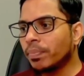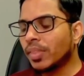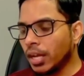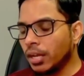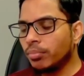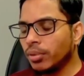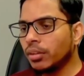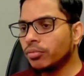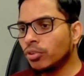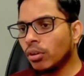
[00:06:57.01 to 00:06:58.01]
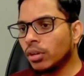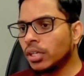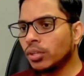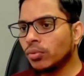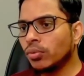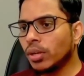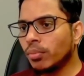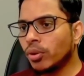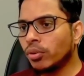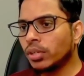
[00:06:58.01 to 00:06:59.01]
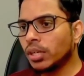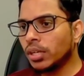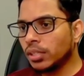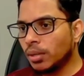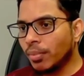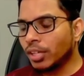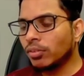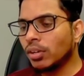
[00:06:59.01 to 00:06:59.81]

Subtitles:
I believe you already know about the manual